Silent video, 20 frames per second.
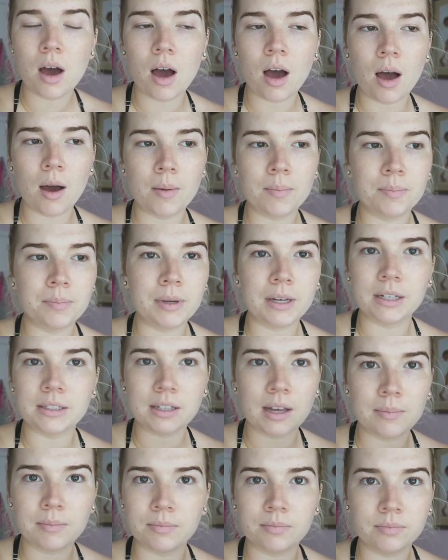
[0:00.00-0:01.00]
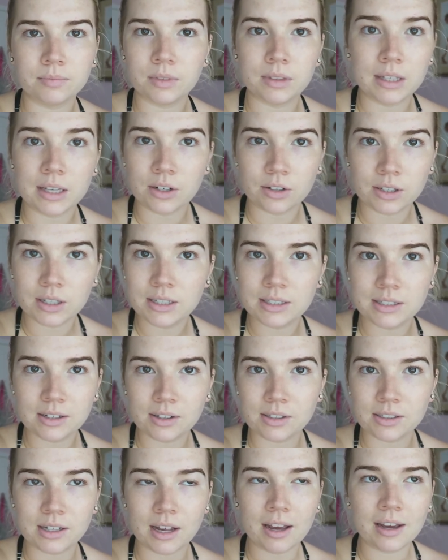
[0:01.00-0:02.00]
Because I'm literally
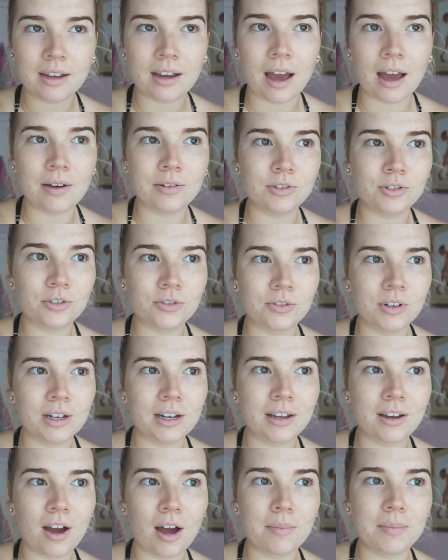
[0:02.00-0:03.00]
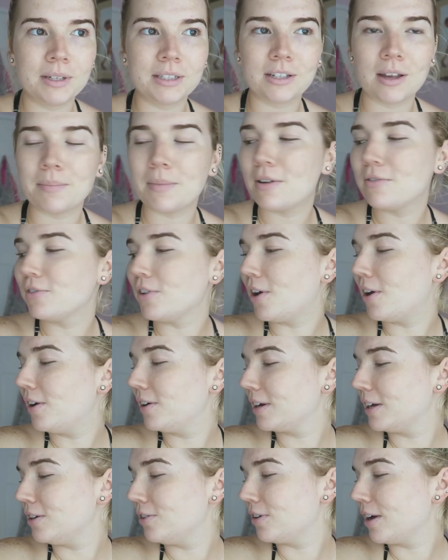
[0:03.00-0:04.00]
still sick. I was just reading comments on my
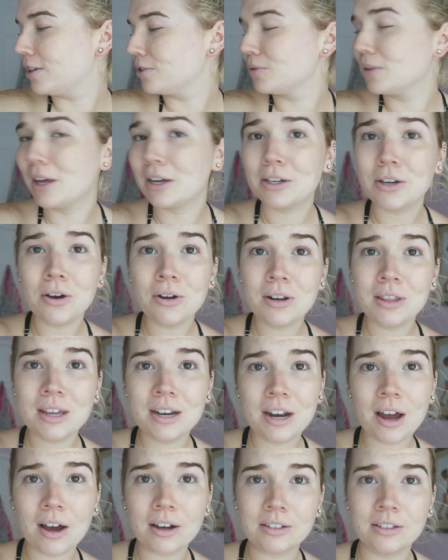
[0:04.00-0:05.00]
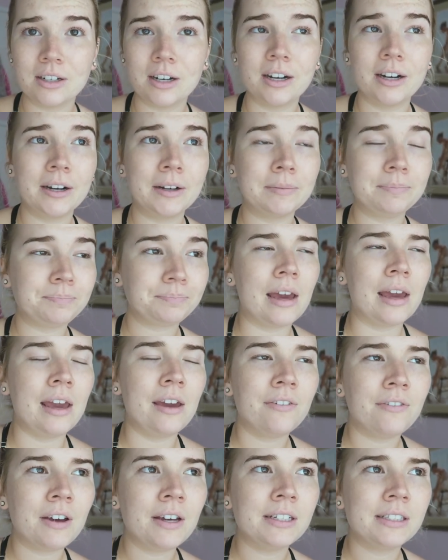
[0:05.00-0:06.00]
vlog, and you guys were like, go to the doctor.
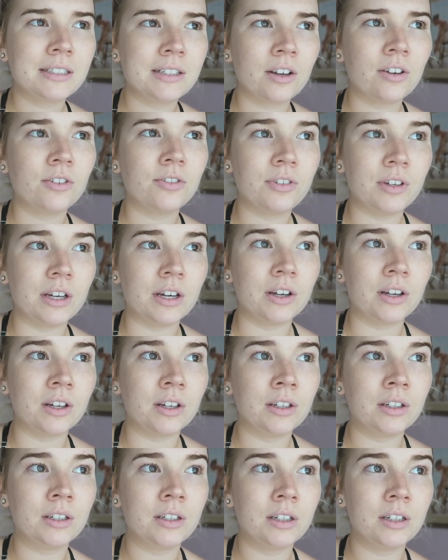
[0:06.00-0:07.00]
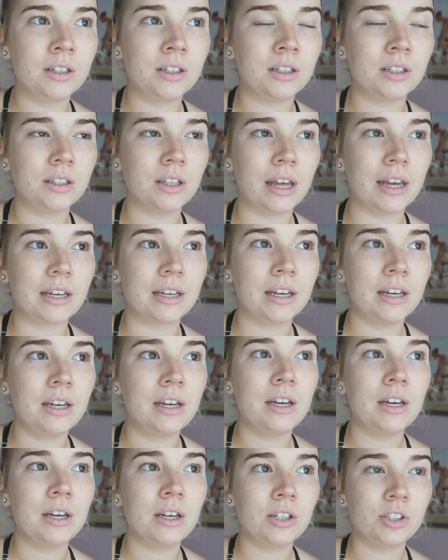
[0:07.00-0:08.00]
If I still feel like
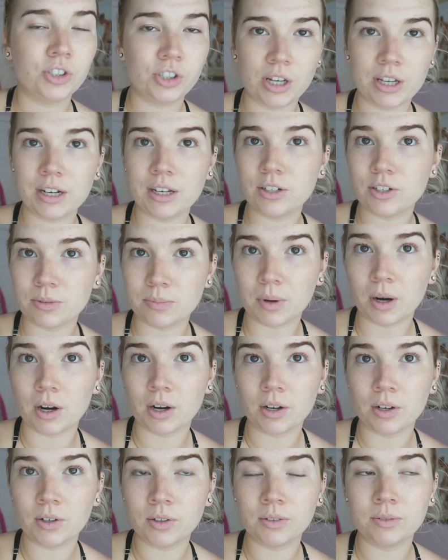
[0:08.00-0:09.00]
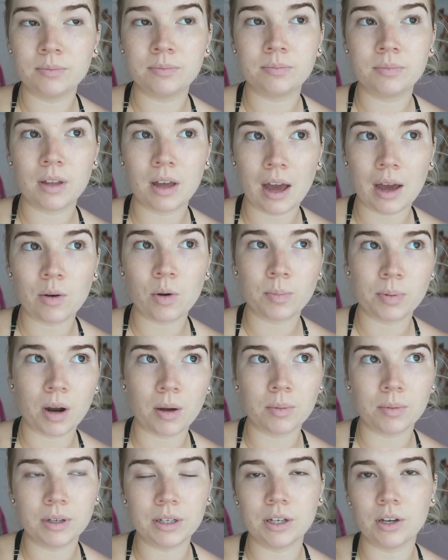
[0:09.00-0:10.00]
shitty tomorrow, I will
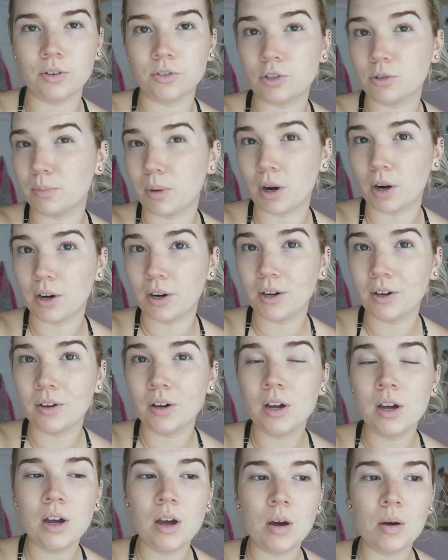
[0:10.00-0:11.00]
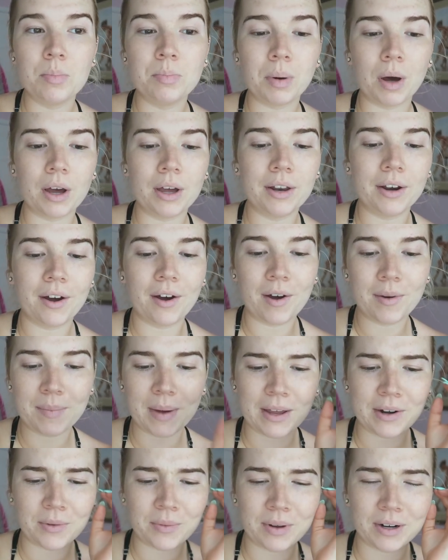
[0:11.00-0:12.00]
probably go tomorrow, but
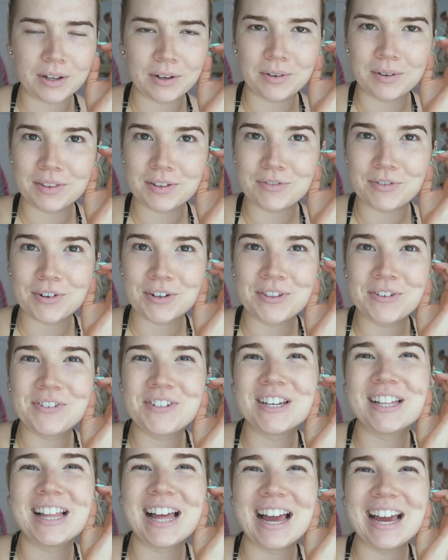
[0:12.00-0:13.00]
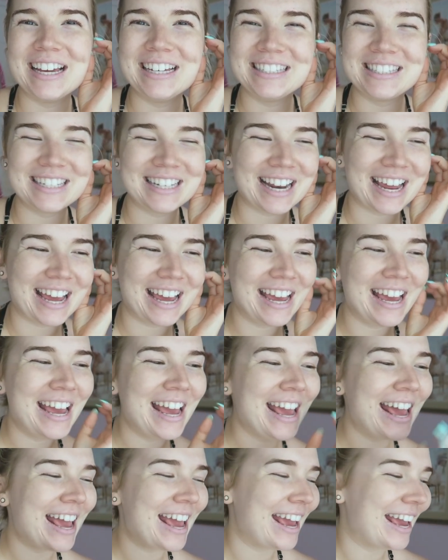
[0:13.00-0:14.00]
I don't want to go on the 4th of July today.
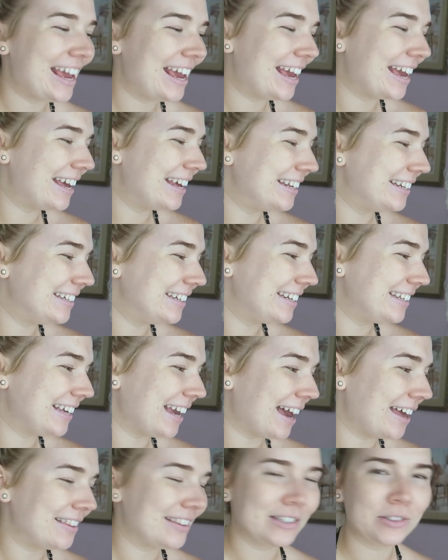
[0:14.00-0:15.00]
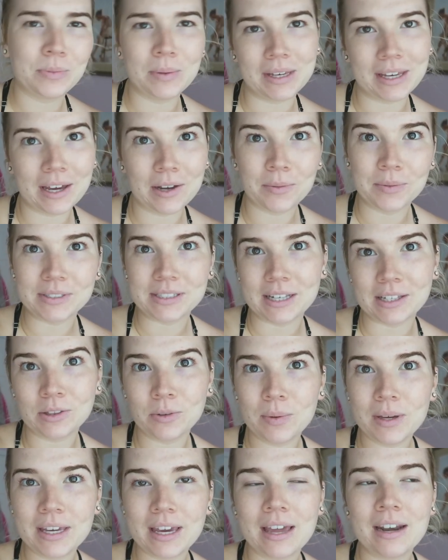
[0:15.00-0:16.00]
And yeah, this weekend was like
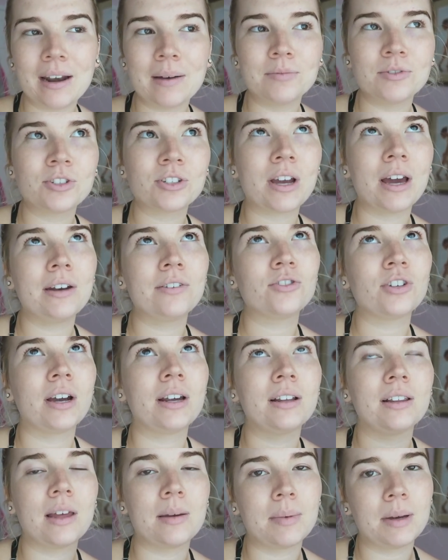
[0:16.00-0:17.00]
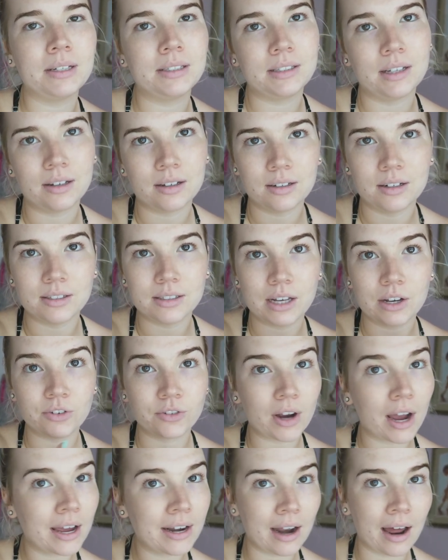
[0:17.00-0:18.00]
the weekend, and I'm just kind of trying to let my sickness like
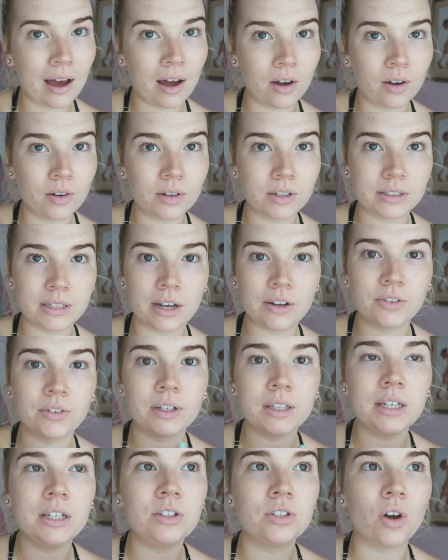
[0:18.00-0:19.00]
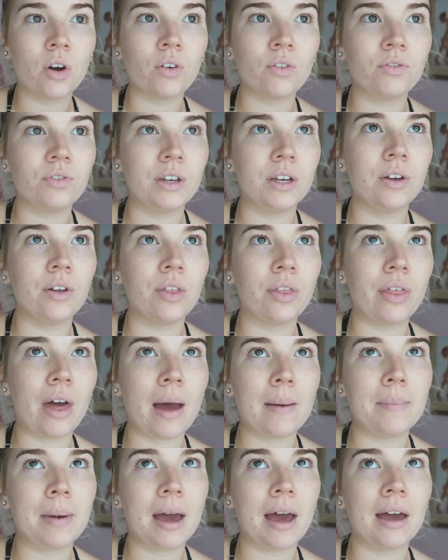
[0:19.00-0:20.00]
ride out, because I really don't feel
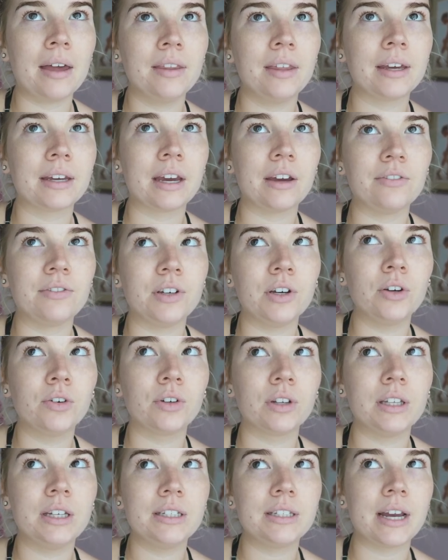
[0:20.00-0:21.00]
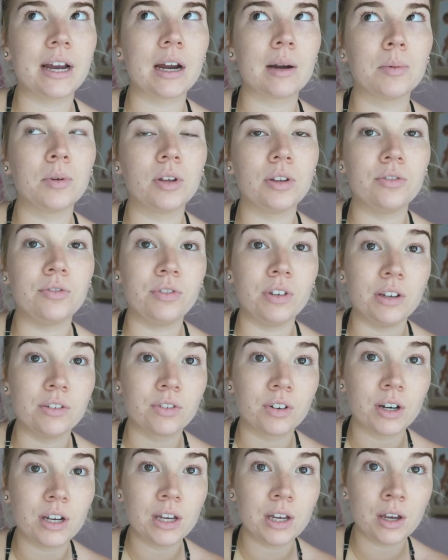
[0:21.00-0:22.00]
that bad. Like, I feel really terrible and
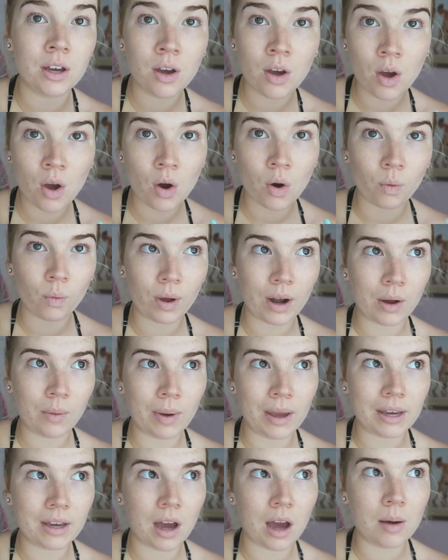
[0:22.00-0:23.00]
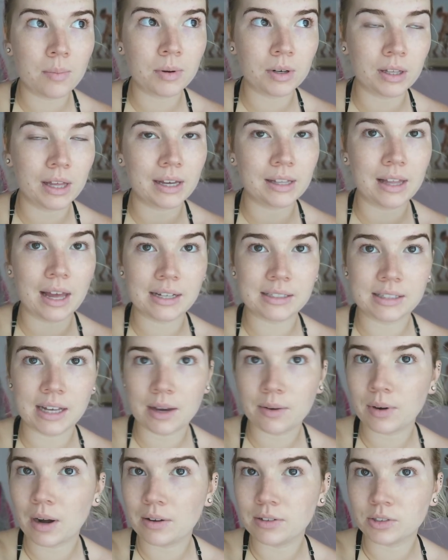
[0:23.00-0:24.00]
fevery when I wake up, or like last
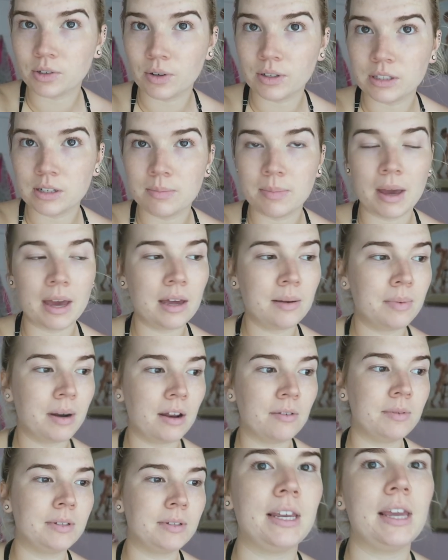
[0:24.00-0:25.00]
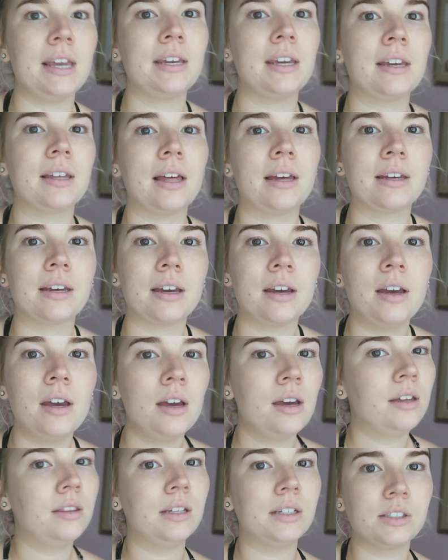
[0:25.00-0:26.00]
night when I was going to bed, but taking like
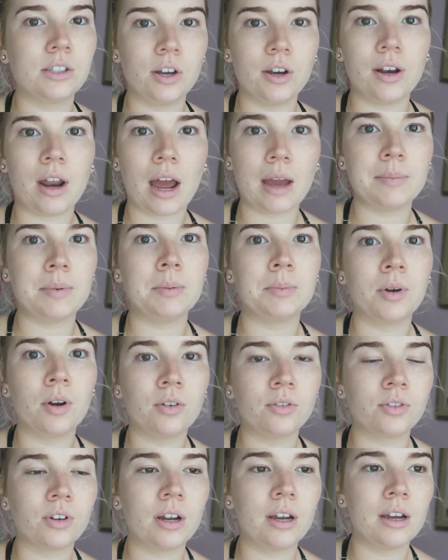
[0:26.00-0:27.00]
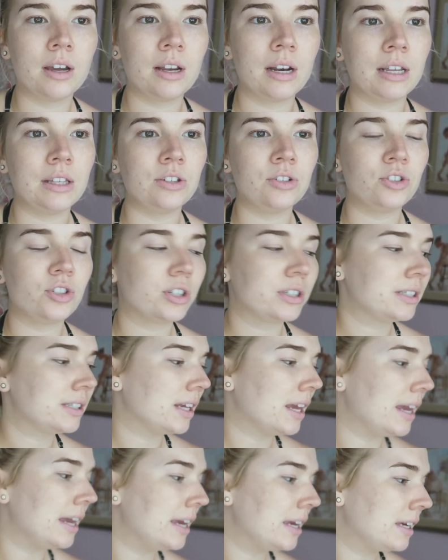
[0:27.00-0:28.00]
this good ibuprofen and just
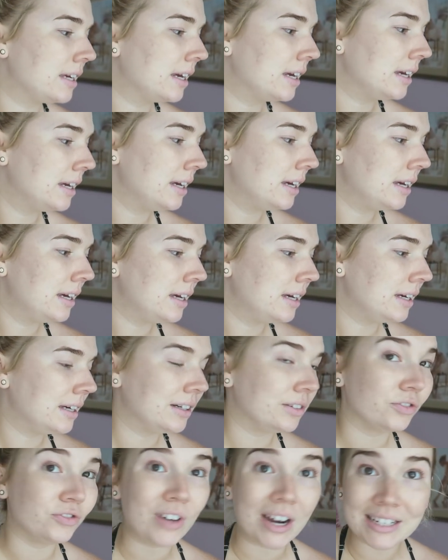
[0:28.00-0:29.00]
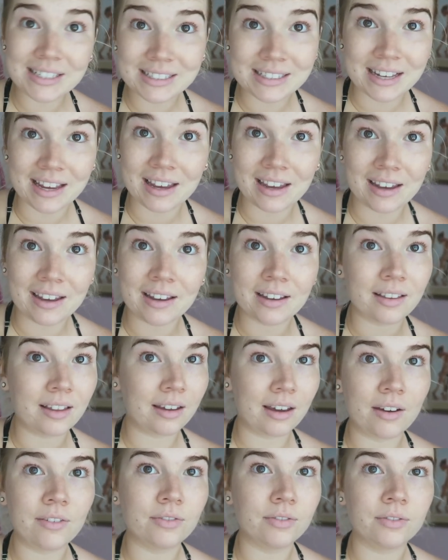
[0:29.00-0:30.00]
like resting.
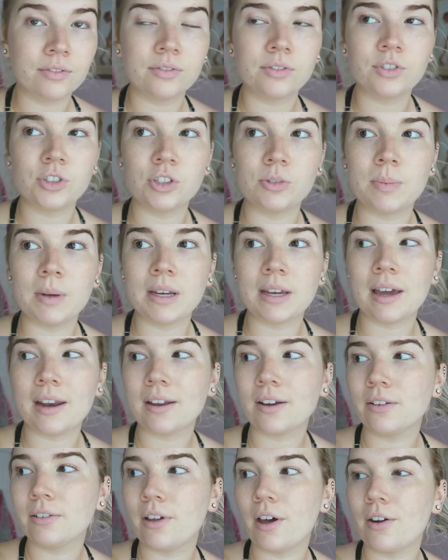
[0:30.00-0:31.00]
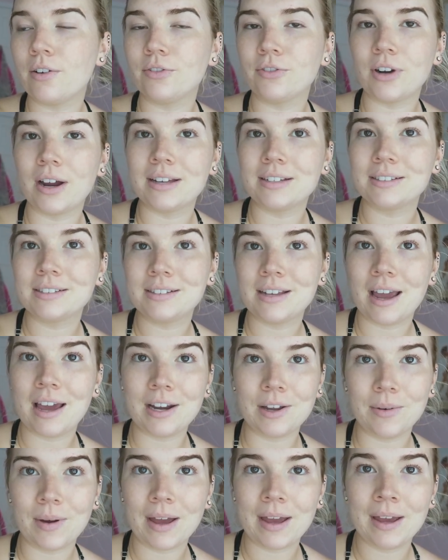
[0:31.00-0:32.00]
Like, I've just been getting a lot of rest.
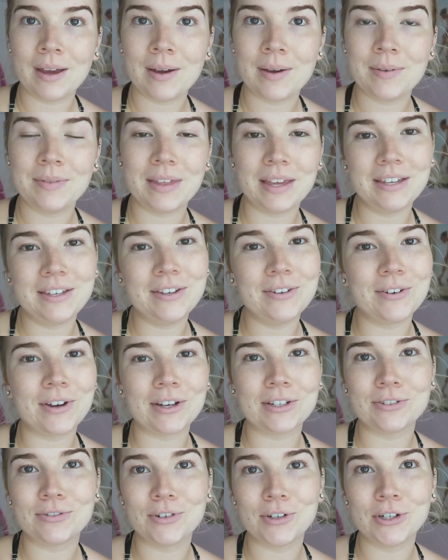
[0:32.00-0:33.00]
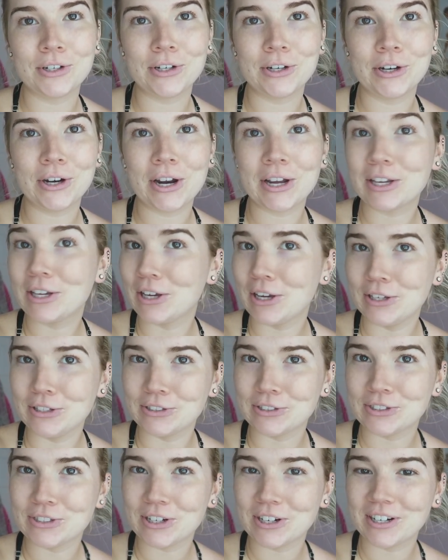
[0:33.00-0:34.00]
Anyway, thank you guys for your
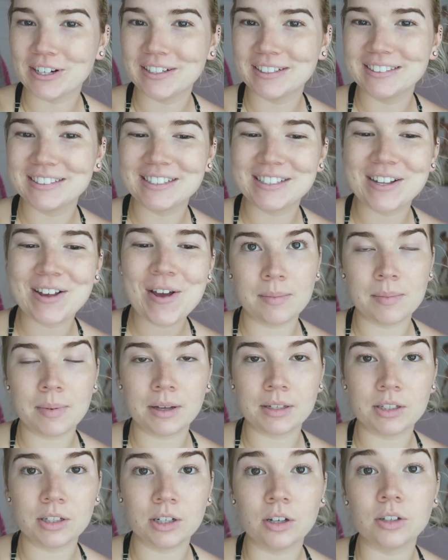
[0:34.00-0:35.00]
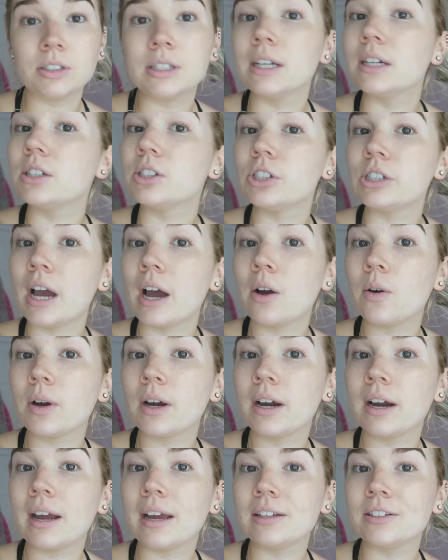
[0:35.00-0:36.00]
concerns. I'm about to go take a
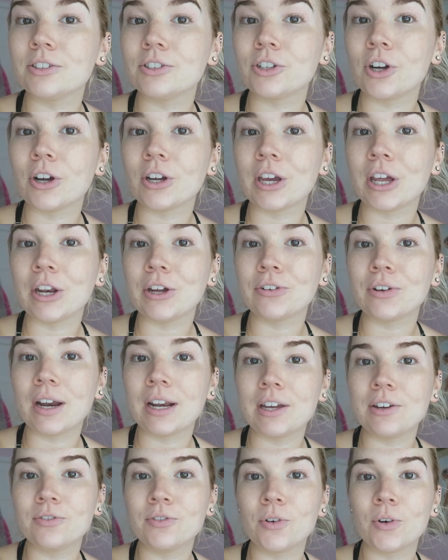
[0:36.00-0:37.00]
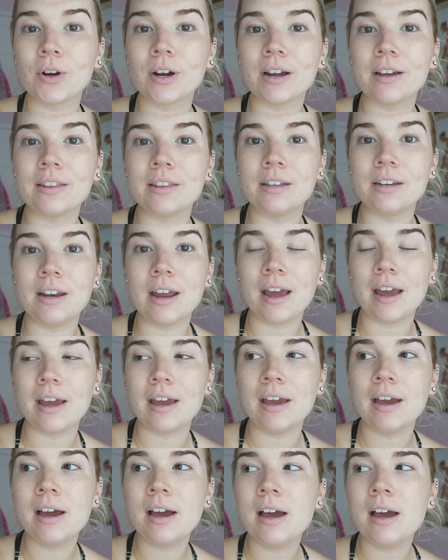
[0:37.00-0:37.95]
shower and start getting ready for the day.